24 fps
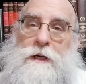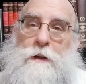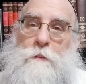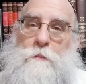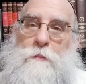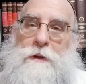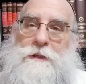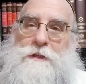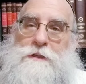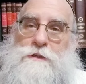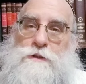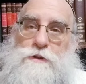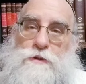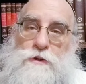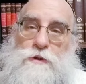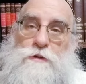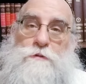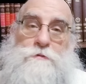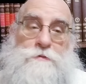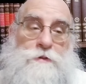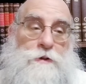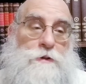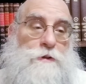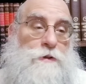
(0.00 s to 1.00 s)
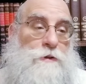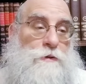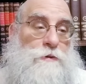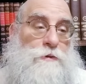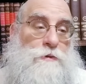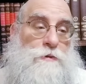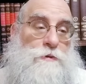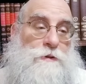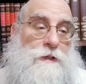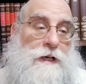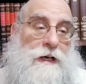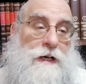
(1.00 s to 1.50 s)
but it's due for you
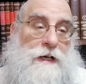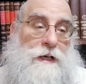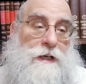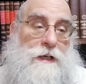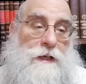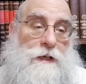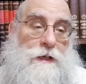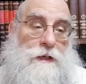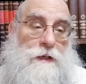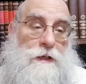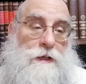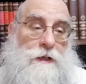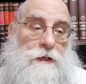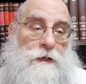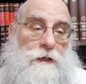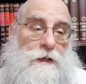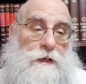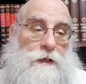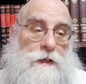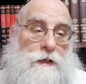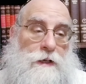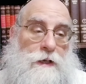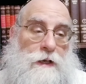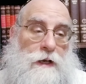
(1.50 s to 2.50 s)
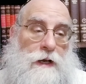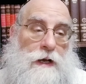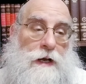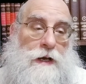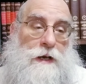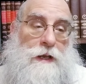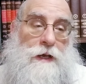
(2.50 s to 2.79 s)
to die, and